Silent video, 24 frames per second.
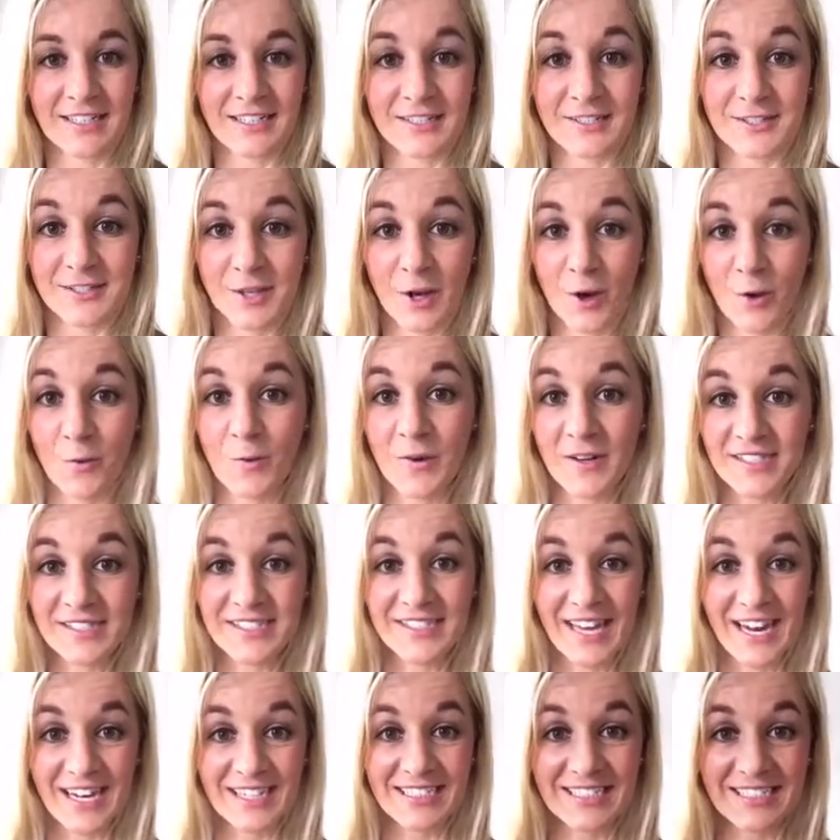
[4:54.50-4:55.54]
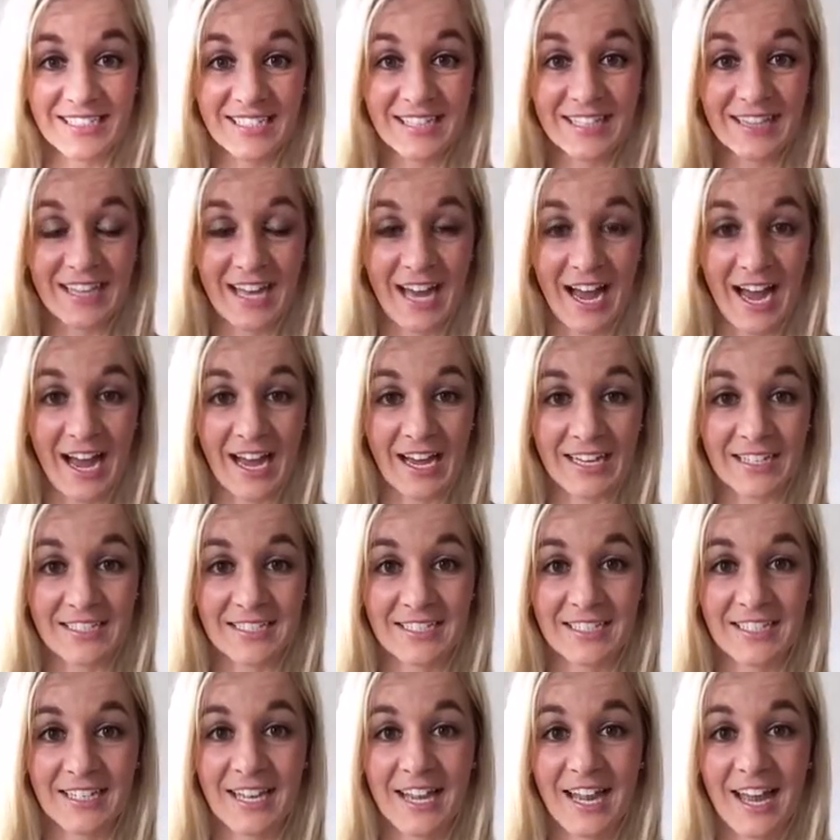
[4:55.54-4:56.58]
so once I did
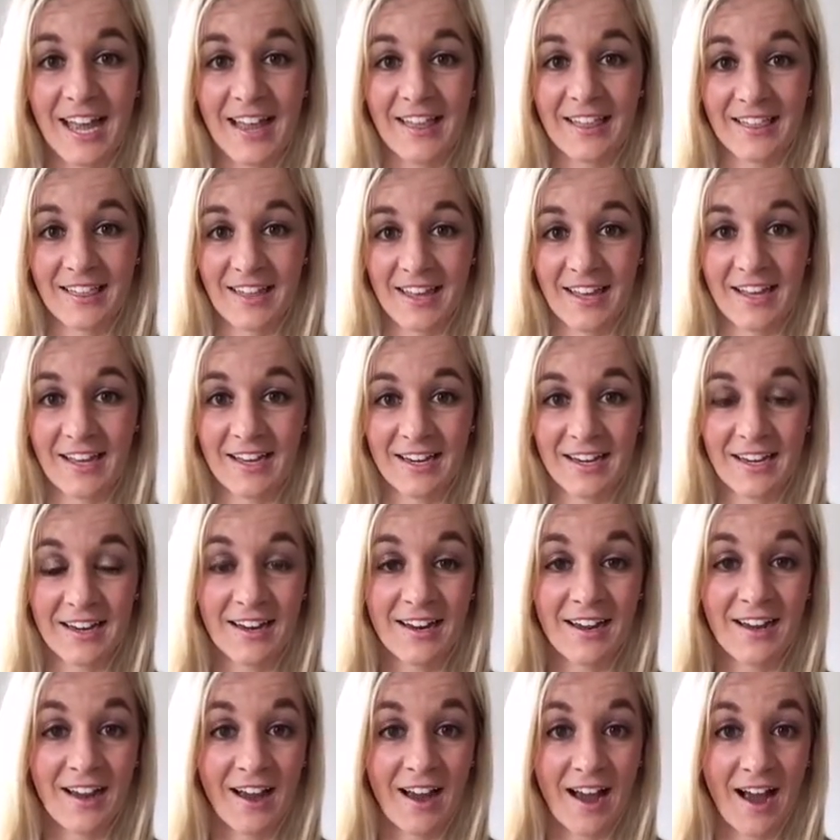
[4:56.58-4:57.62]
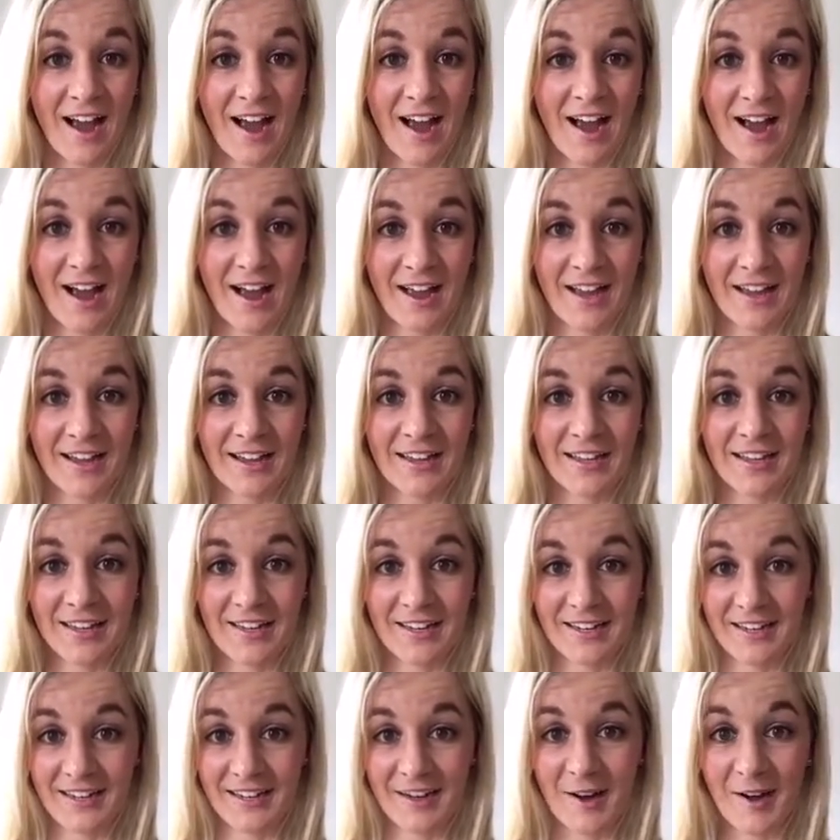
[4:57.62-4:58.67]
that, then
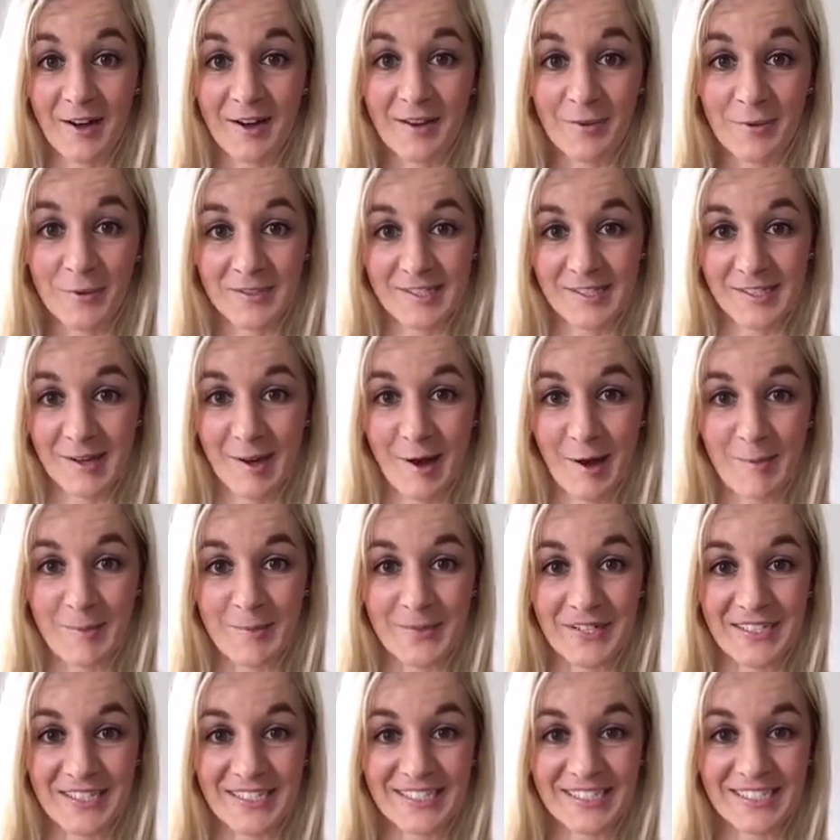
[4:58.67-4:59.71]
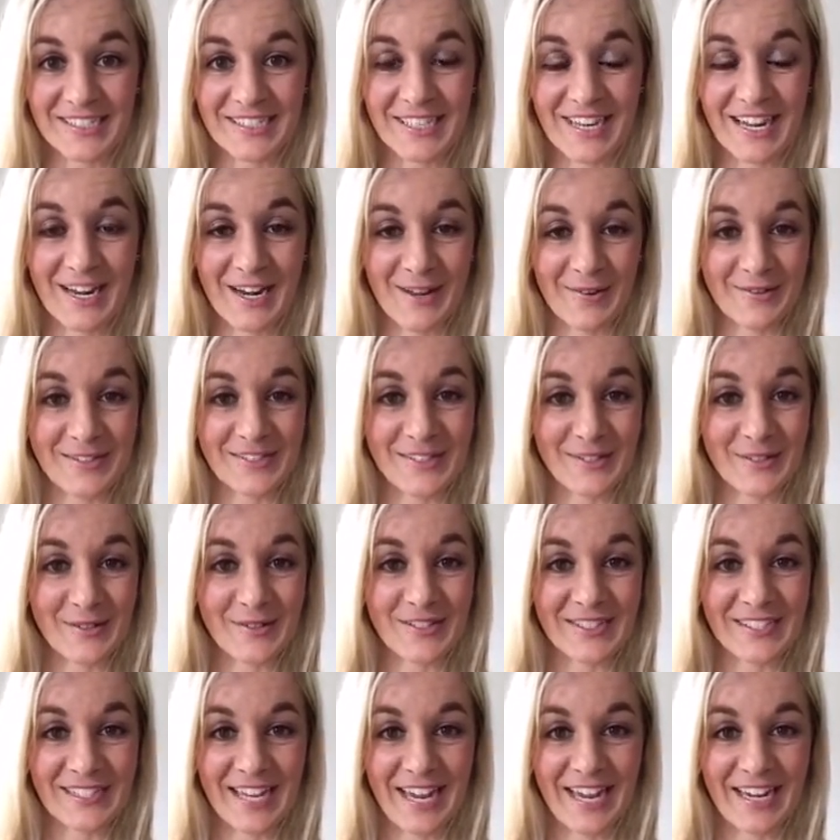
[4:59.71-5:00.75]
it was accomplished and I was so
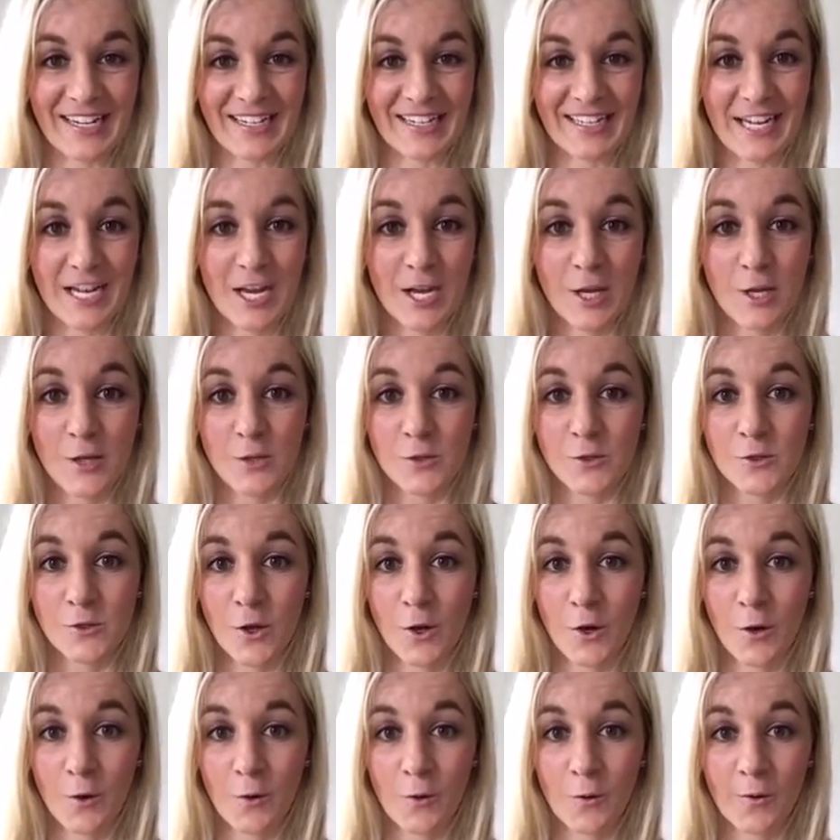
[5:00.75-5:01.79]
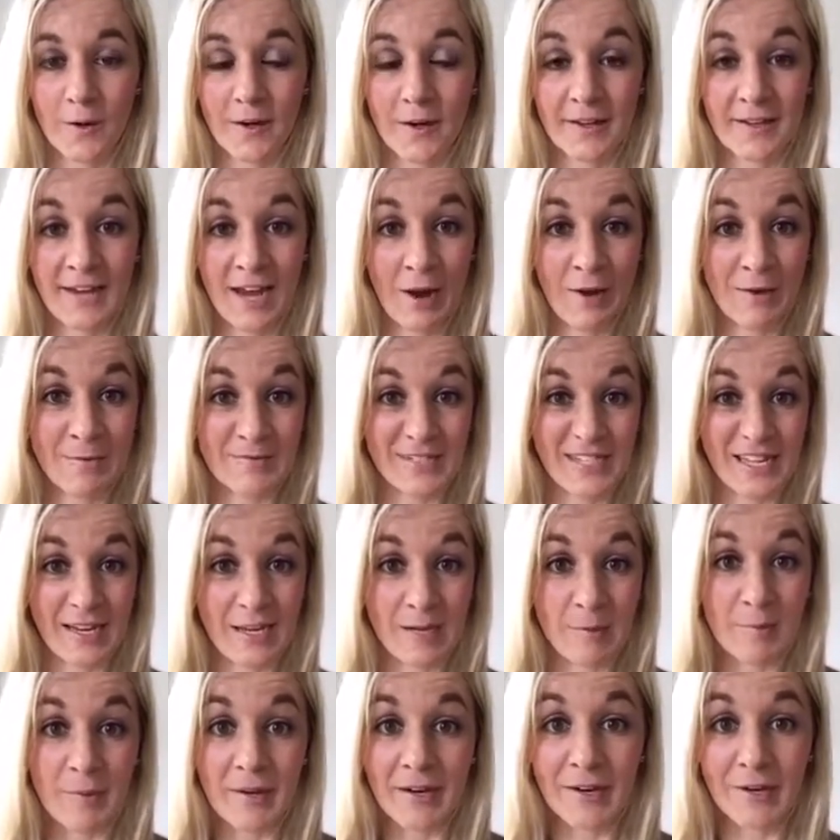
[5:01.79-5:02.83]
excited. So now I'm
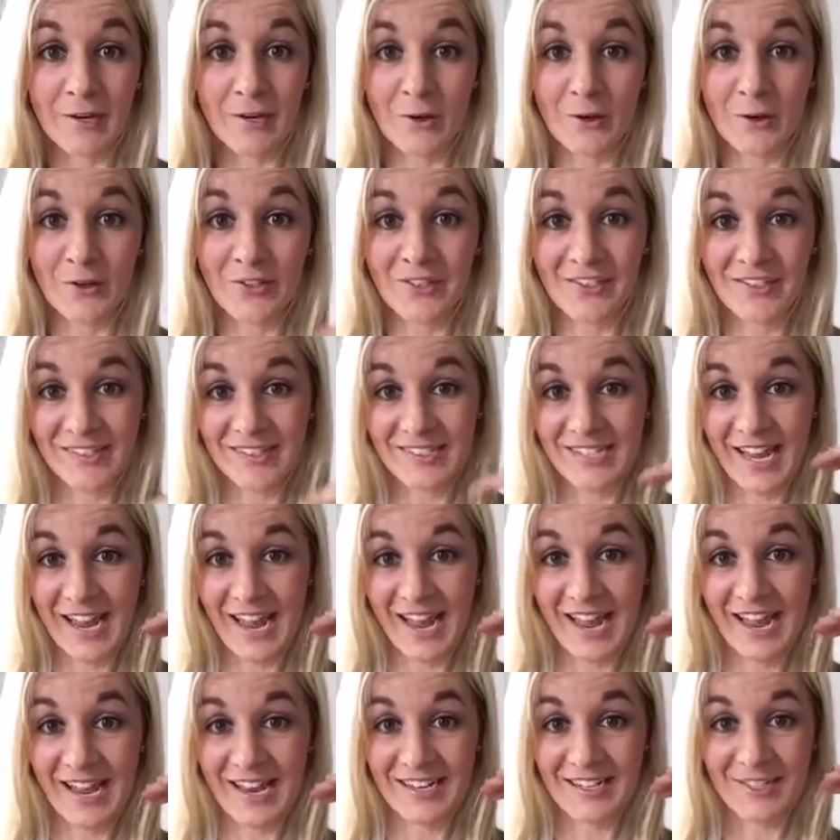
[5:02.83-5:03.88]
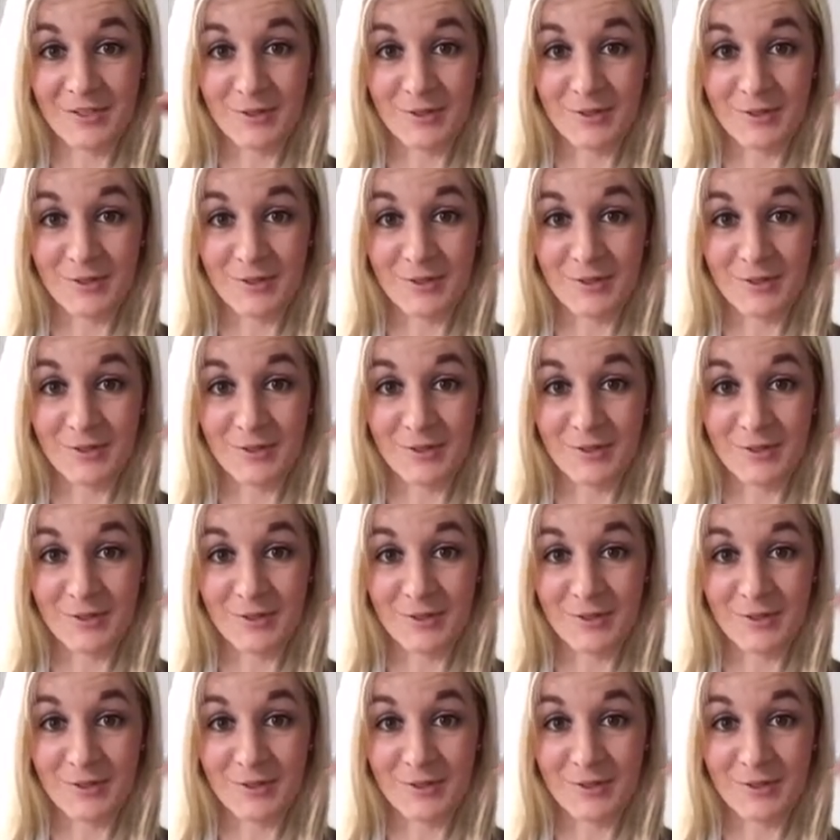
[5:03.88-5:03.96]
setting bigger goals and